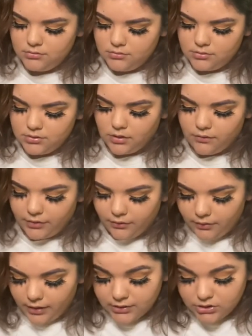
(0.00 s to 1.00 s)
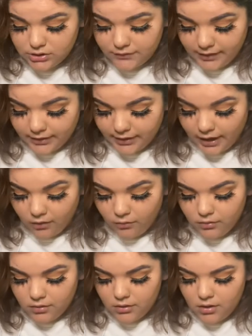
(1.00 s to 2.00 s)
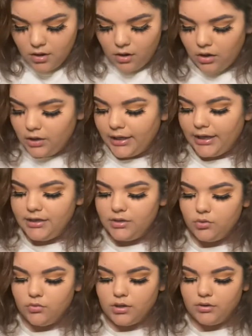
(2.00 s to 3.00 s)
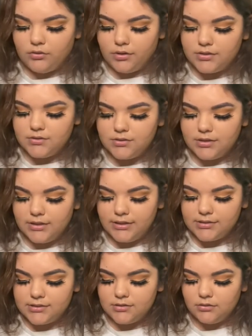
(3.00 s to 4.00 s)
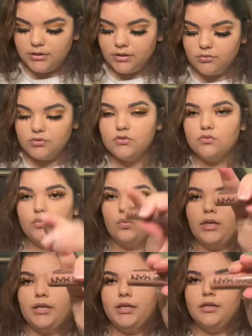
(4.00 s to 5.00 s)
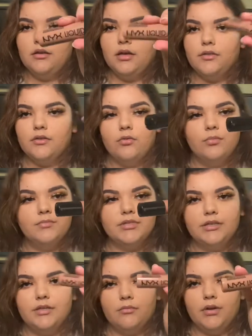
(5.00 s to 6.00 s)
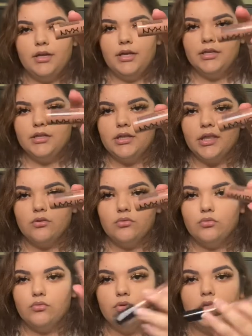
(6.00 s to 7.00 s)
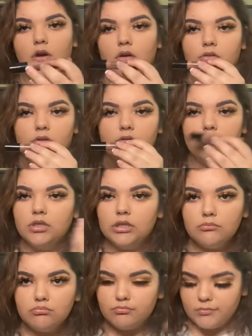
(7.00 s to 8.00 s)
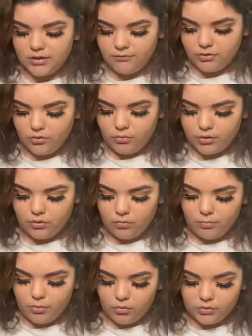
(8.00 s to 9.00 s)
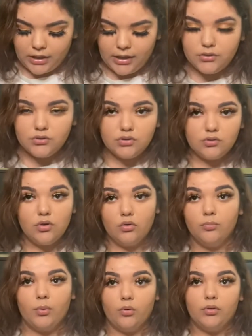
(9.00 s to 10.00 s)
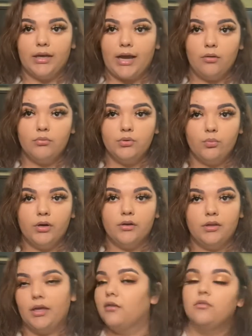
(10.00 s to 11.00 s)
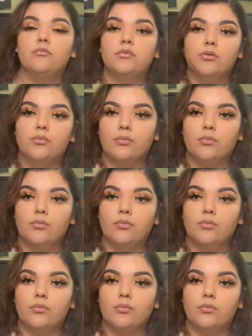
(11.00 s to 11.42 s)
Sorry, y'all. I should have had it out. Or like any nude color. This is the NYX Liquid Suede. I hope I'm saying that right. Any like nude color. If you don't want to go bold. I used to go bold. Like I would wear like the